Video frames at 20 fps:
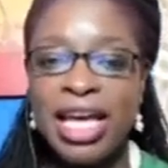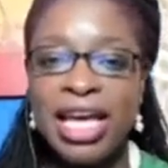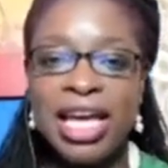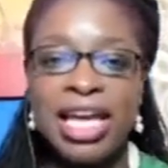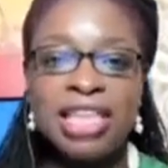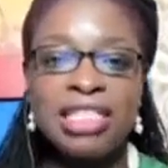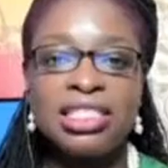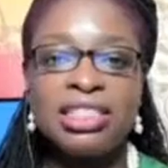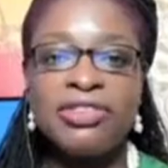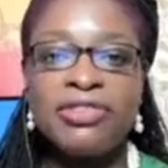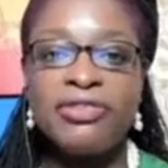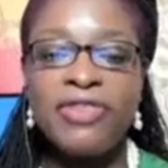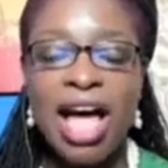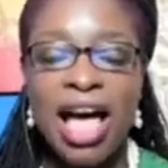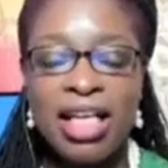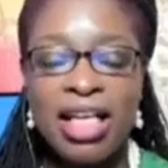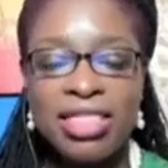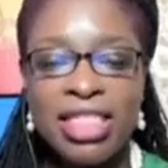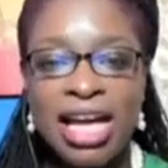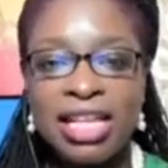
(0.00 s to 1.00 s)
is the
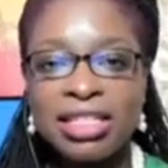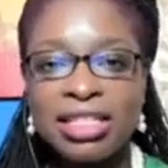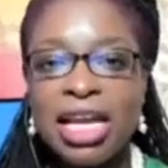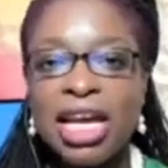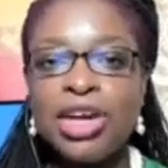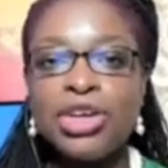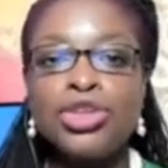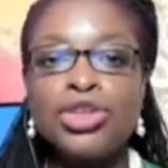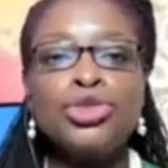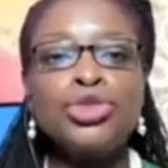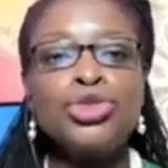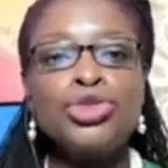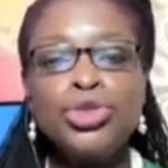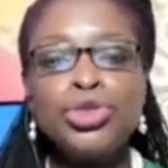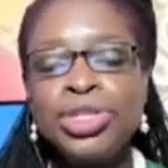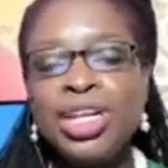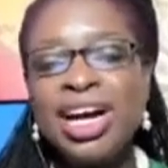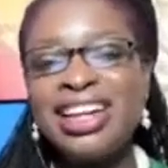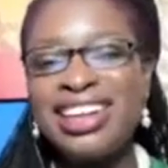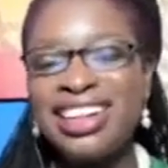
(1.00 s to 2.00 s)
fact that you do
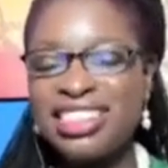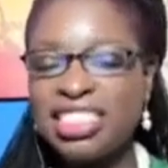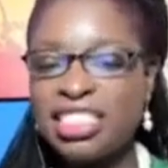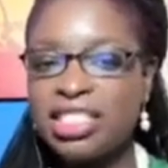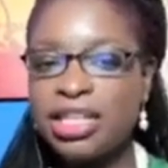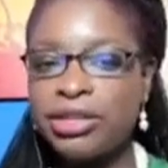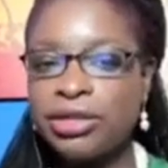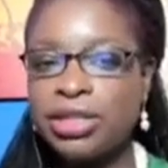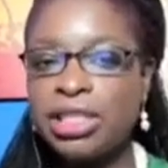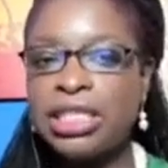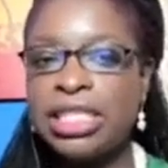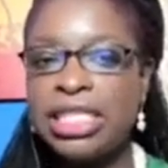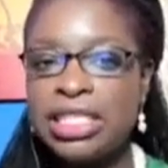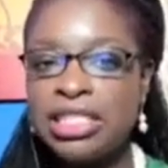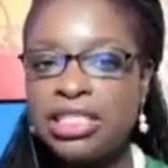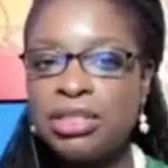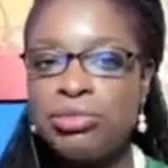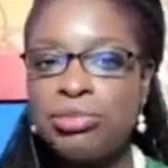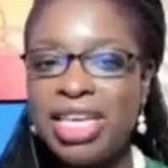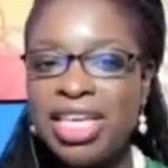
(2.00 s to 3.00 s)
not necessarily
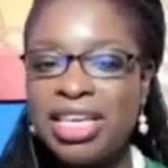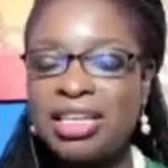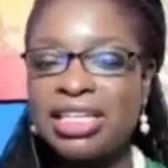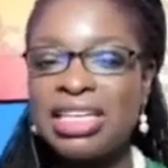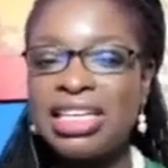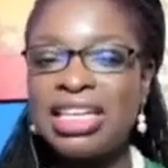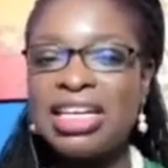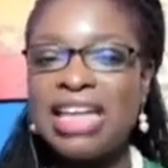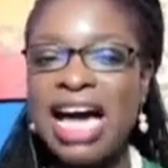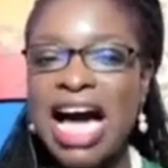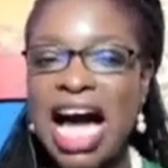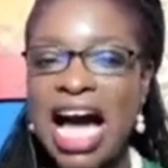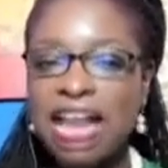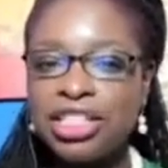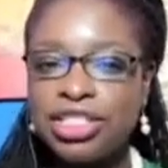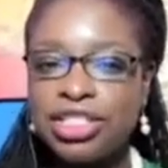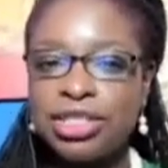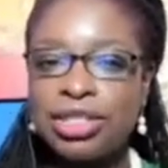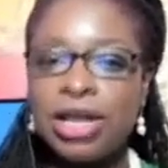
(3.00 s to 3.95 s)
need to make large